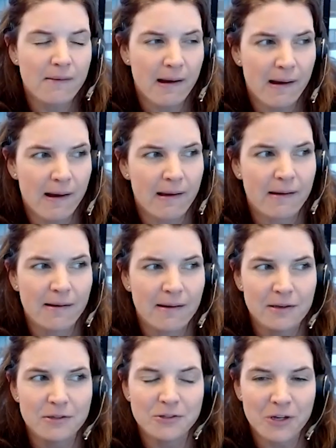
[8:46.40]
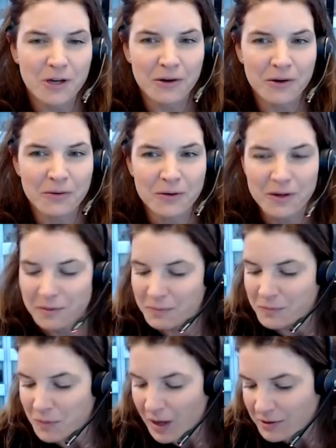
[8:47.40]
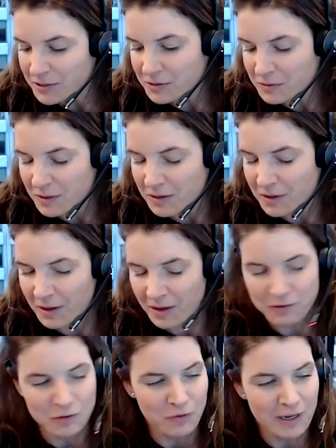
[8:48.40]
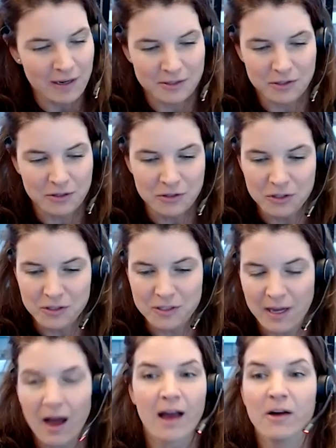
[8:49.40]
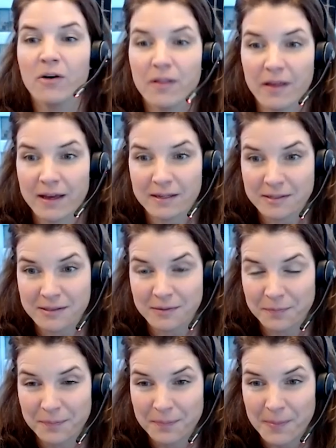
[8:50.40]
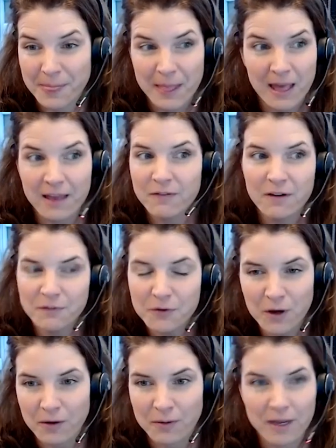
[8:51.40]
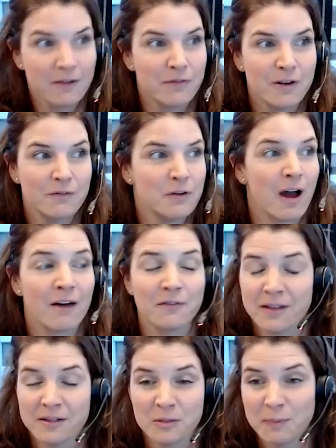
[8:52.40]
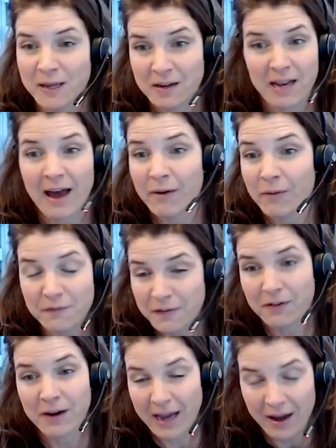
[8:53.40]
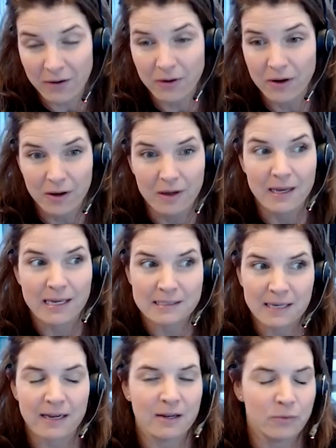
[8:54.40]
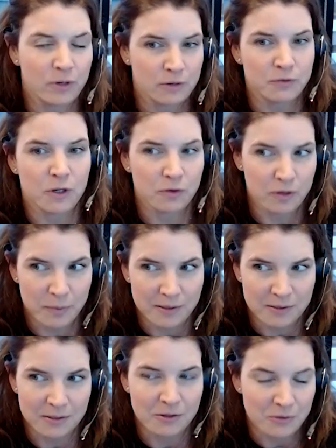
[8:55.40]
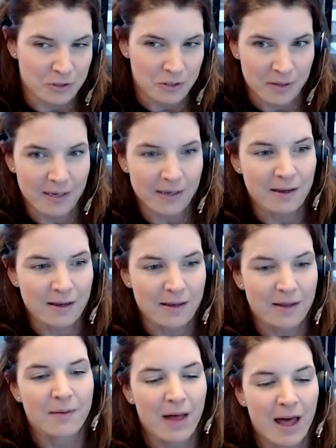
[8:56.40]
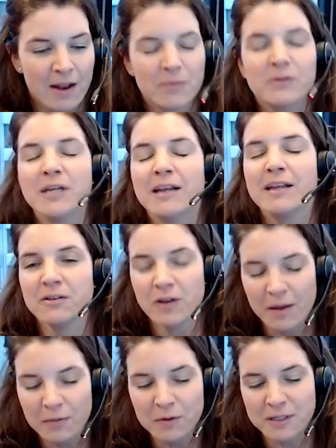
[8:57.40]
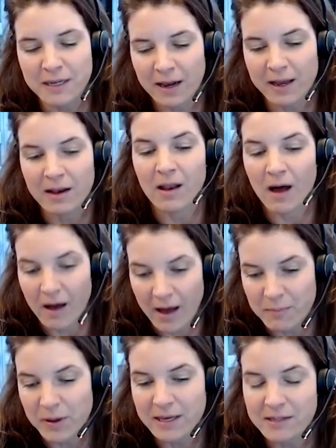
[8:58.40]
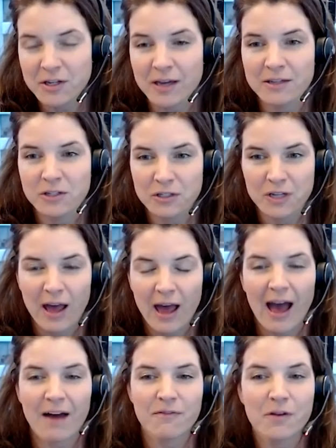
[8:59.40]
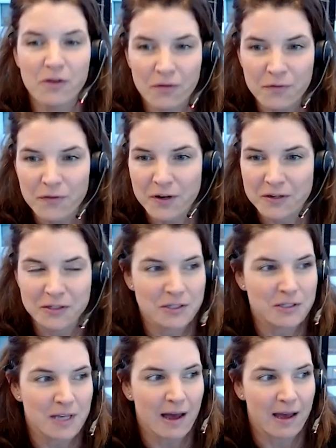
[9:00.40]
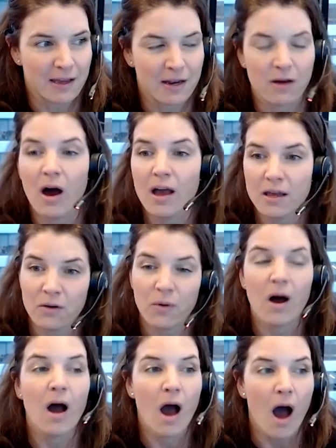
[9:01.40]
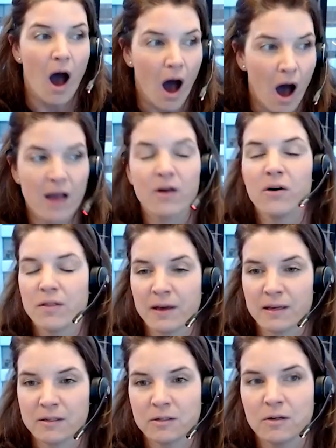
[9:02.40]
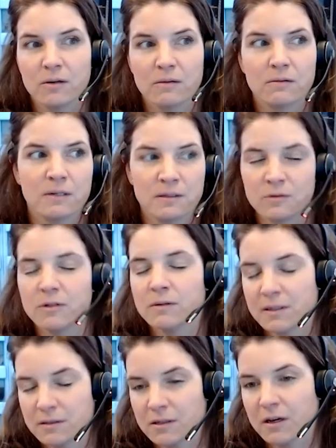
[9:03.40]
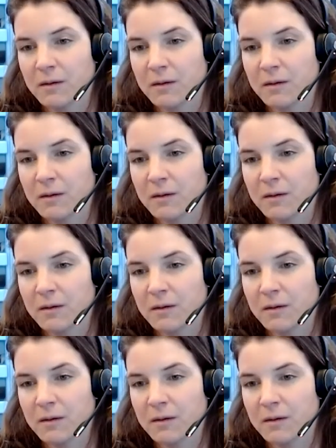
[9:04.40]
okay. So I just realized you could just say, I got this. Even if you don't, even if you have to then spend an hour figuring out exactly what you've told the person you're doing. And I'm not saying like lie, but it's like just have the confidence to say, you know what, I got this, or in 2 hours